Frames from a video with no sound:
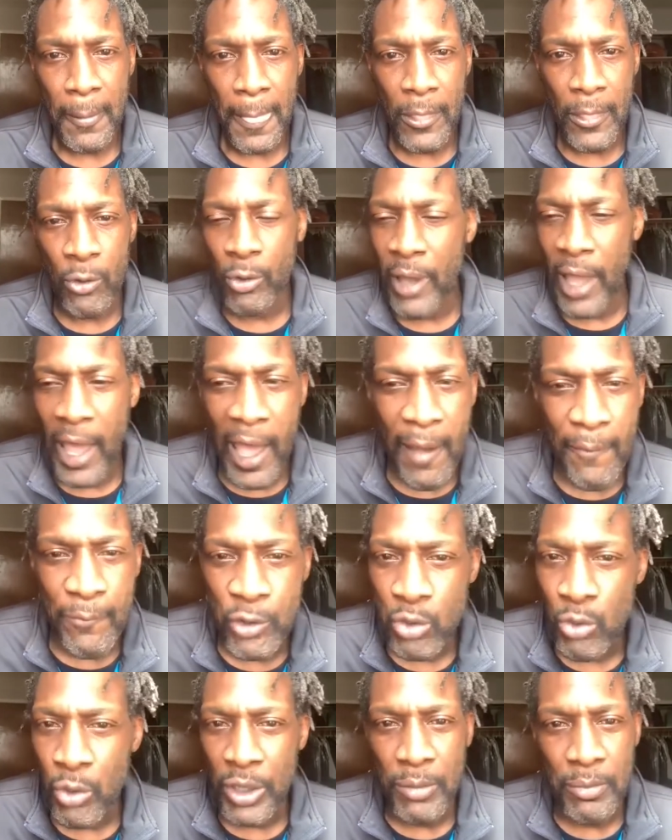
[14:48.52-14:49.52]
You can have
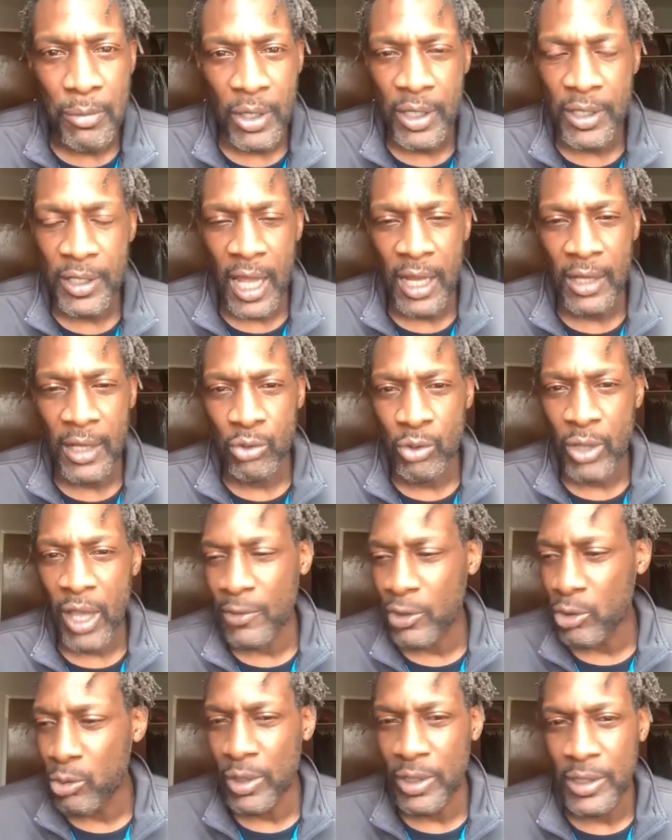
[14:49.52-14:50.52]
twenty million dollars. You
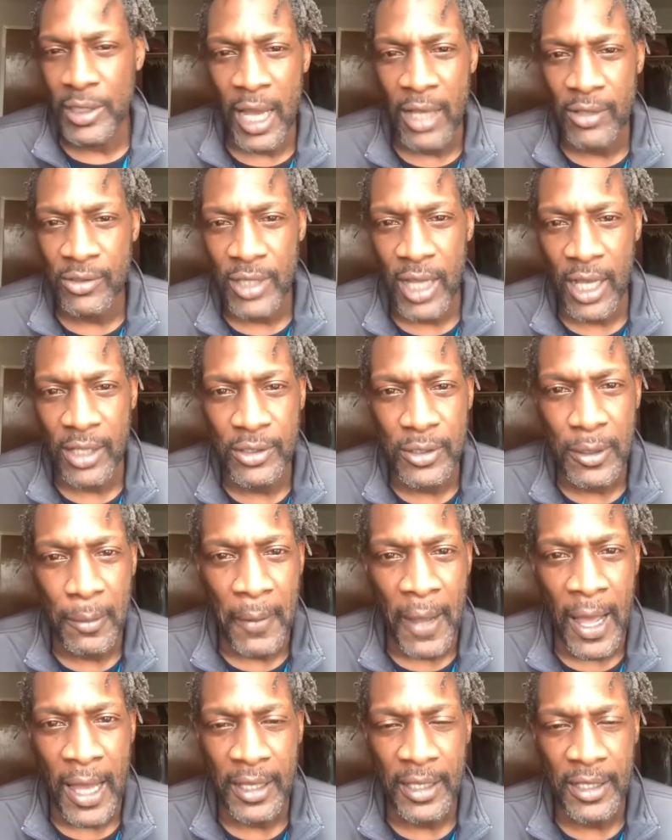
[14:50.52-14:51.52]
got twenty thousand dollars in your
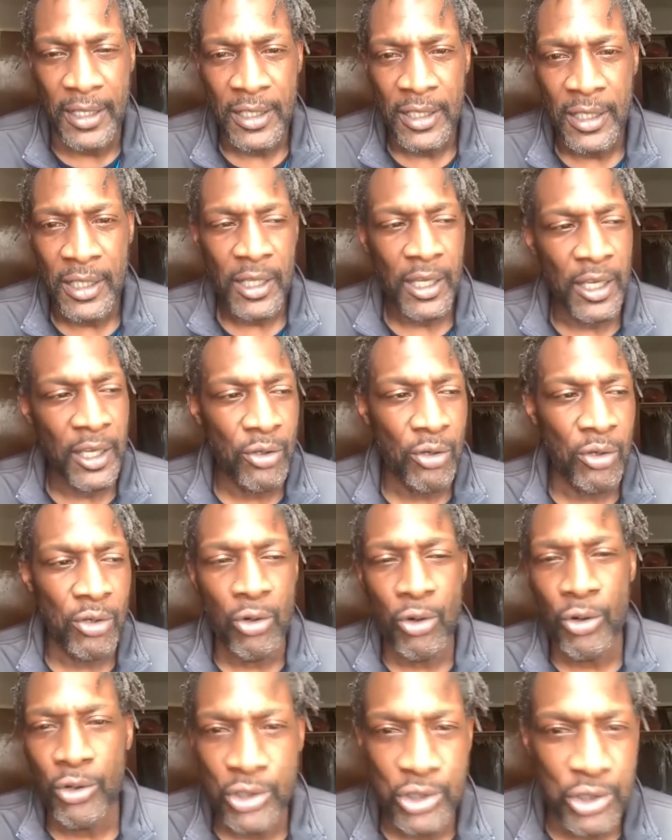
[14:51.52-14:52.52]
pocket, and you'll
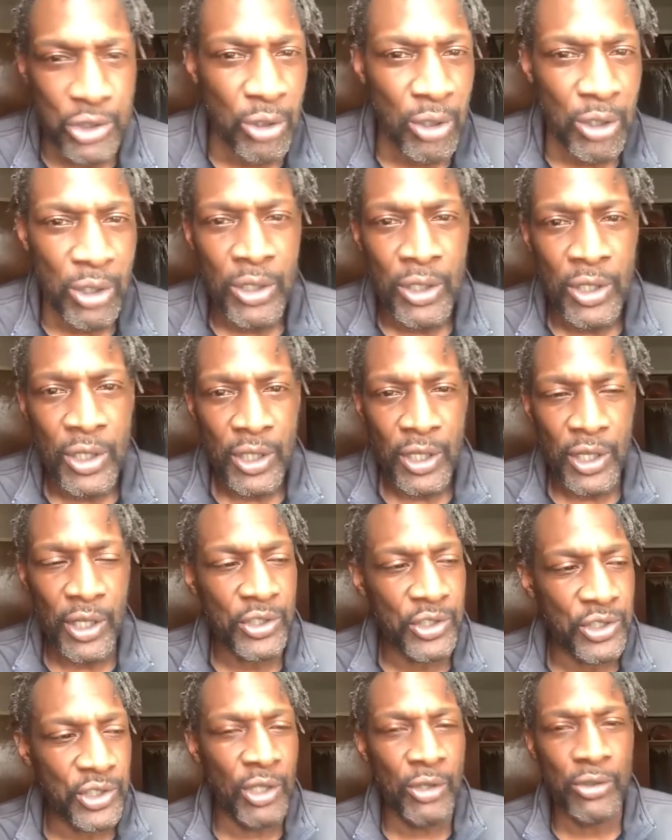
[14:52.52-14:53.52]
go in the store and
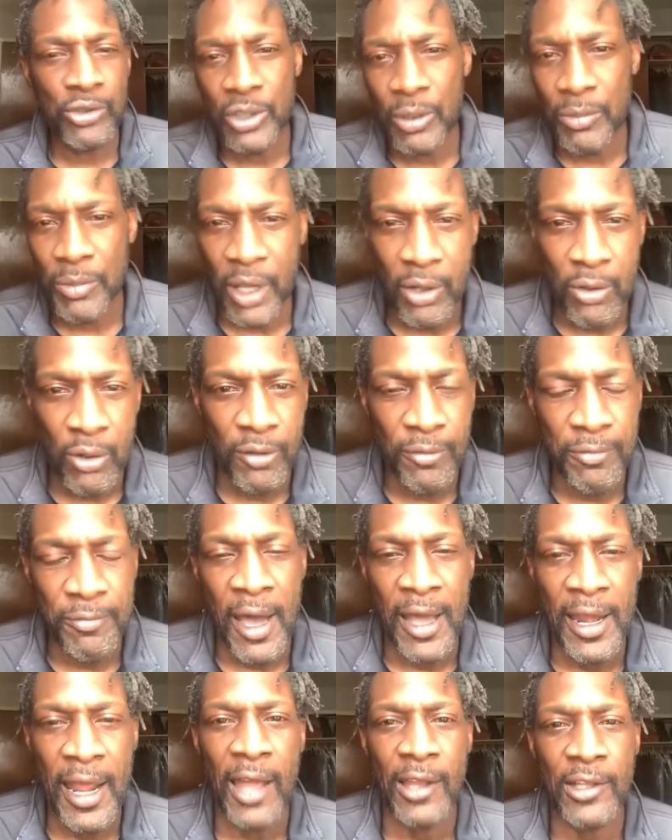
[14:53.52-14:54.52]
steal something that costs
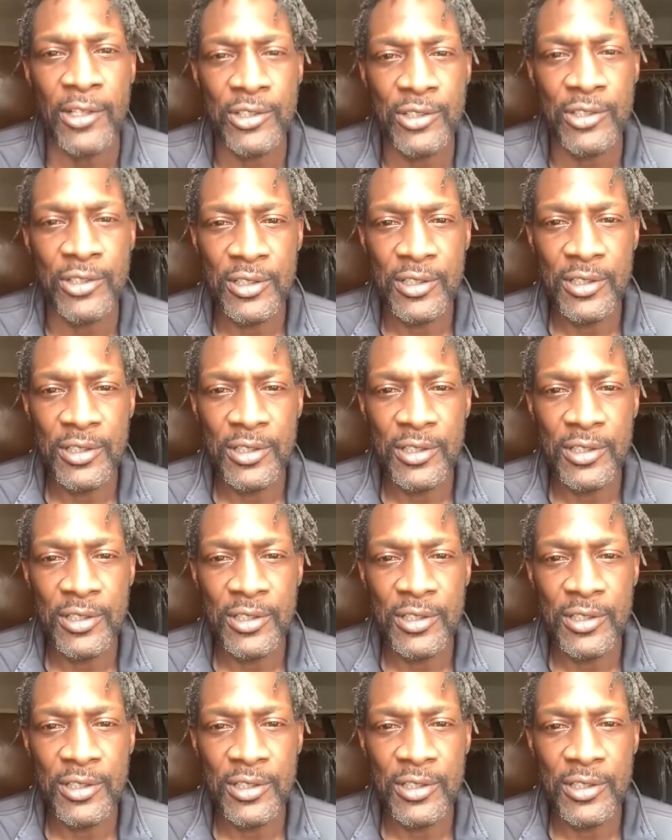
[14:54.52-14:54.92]
five dollars.